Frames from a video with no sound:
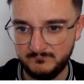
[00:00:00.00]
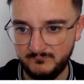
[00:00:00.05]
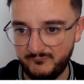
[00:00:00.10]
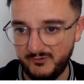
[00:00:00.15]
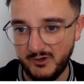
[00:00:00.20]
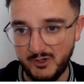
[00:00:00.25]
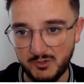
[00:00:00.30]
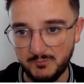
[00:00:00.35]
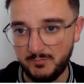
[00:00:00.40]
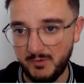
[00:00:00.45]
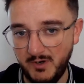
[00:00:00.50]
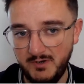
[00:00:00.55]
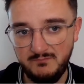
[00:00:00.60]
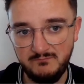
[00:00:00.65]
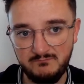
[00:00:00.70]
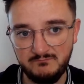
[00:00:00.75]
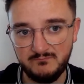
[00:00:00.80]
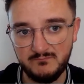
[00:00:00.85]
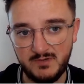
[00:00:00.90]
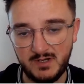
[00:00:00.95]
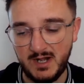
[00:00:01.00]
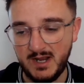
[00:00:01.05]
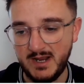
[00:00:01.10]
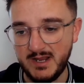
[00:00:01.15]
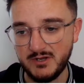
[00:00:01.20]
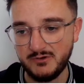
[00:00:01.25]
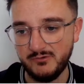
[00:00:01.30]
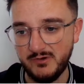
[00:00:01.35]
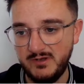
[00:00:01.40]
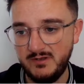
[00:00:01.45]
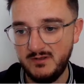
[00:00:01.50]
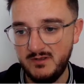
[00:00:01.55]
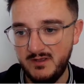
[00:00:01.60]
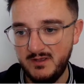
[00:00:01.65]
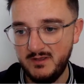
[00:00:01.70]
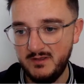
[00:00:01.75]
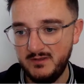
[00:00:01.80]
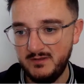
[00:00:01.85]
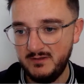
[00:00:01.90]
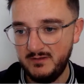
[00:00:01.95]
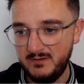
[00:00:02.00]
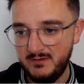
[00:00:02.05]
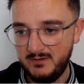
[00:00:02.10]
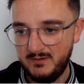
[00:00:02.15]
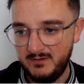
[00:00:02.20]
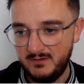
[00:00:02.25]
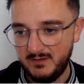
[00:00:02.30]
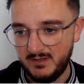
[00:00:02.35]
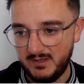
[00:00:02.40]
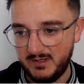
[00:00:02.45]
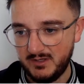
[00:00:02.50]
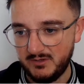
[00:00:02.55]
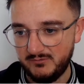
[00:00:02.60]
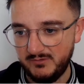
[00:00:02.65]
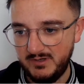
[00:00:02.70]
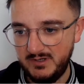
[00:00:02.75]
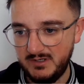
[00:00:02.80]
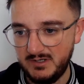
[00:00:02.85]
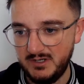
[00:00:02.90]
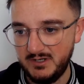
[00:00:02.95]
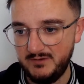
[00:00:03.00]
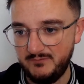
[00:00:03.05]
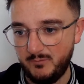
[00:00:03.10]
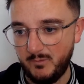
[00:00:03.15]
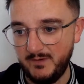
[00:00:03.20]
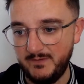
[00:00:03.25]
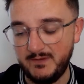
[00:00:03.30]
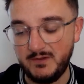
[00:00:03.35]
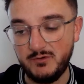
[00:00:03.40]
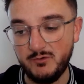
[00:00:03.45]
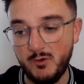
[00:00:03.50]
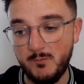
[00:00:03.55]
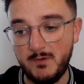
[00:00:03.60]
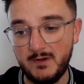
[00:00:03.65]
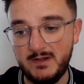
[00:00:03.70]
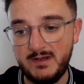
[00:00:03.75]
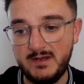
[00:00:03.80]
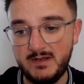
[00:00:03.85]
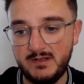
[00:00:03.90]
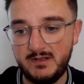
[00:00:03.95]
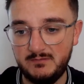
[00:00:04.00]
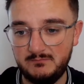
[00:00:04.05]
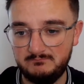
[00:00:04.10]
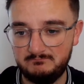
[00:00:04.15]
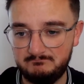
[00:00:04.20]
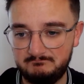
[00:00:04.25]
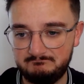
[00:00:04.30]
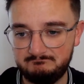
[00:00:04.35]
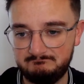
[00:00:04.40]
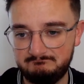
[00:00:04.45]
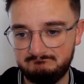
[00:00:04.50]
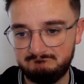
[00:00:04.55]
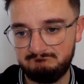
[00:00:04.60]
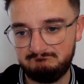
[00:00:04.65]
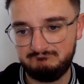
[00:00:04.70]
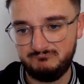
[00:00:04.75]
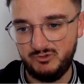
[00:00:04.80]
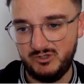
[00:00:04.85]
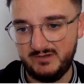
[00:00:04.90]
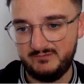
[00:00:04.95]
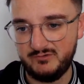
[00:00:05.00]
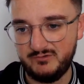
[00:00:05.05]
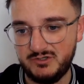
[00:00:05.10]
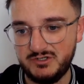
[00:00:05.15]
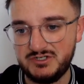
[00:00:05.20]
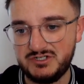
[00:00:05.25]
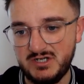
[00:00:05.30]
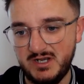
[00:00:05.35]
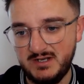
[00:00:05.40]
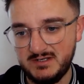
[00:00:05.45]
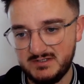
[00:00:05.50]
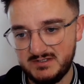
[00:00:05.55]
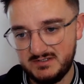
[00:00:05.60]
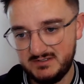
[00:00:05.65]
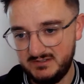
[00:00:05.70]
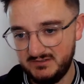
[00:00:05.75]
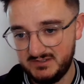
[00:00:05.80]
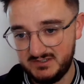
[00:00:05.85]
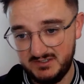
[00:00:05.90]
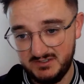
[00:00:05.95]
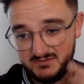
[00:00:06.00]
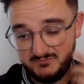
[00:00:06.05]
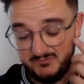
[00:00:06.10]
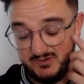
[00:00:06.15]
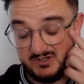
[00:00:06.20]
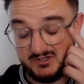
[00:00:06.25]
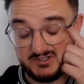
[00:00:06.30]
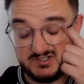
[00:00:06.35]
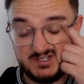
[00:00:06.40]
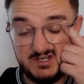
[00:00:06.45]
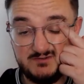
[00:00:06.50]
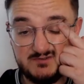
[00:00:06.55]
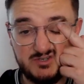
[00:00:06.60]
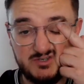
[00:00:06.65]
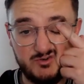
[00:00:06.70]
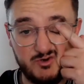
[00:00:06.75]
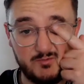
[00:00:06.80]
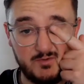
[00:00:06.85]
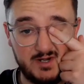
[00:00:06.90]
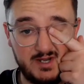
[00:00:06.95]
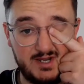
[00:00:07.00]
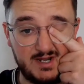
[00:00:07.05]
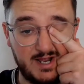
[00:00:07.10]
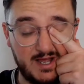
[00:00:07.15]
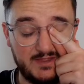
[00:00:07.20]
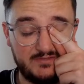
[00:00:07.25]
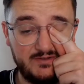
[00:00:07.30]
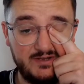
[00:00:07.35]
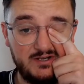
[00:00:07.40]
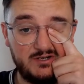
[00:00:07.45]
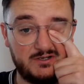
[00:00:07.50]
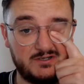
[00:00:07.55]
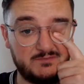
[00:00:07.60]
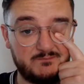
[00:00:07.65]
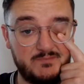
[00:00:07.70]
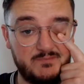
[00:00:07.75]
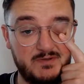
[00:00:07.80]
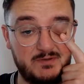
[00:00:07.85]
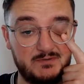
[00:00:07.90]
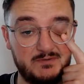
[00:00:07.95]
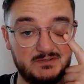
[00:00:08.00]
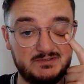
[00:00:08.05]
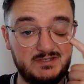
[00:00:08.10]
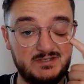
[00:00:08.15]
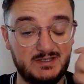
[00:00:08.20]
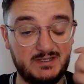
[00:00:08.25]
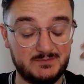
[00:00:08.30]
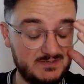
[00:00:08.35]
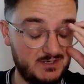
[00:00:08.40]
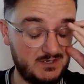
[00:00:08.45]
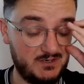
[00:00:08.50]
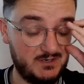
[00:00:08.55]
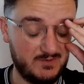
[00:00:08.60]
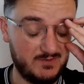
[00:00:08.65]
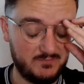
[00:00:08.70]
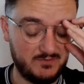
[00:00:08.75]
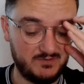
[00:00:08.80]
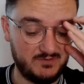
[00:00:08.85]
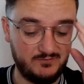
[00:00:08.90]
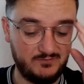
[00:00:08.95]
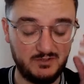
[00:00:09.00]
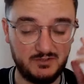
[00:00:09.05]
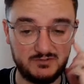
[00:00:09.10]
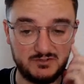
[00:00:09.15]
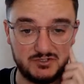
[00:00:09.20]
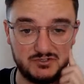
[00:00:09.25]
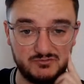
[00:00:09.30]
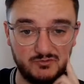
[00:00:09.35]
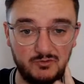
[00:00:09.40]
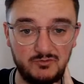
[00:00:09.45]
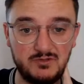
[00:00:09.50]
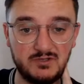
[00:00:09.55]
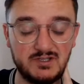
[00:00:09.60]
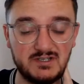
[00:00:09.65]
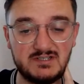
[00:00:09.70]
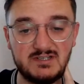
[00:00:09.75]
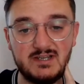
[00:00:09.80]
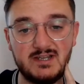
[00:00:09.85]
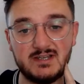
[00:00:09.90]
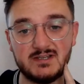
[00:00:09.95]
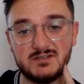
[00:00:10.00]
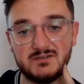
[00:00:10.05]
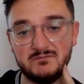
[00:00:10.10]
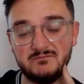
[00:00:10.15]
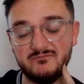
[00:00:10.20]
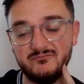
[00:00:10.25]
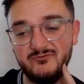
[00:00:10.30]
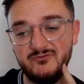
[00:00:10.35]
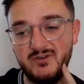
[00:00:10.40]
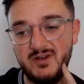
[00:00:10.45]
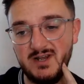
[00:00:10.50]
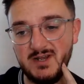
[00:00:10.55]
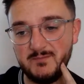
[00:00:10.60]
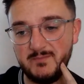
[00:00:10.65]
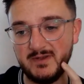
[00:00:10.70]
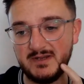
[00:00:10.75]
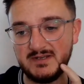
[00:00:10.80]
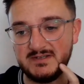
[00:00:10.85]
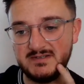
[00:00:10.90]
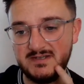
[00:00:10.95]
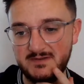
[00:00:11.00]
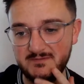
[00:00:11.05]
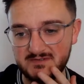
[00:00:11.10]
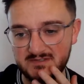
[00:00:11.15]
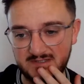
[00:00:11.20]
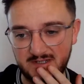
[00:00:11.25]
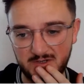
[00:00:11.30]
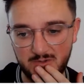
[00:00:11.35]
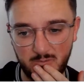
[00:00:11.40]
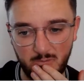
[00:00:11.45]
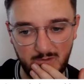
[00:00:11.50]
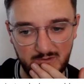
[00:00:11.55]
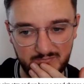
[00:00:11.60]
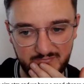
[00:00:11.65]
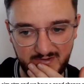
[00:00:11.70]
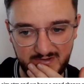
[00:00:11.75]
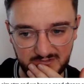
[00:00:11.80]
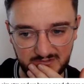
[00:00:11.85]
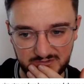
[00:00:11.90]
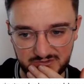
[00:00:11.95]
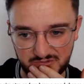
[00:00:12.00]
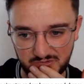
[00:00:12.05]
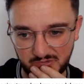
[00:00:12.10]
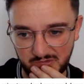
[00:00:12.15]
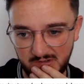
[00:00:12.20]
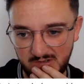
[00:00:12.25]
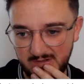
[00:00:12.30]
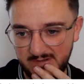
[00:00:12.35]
Very good point, and I agree. I agree. You know, if we went in the Europa League, we'd have a good chance. There's still some really good teams in the Europa League. You know, I think a lot of people take the piss out of it, but if you look at the draw the other day, some really big teams in that quarterfinal draw.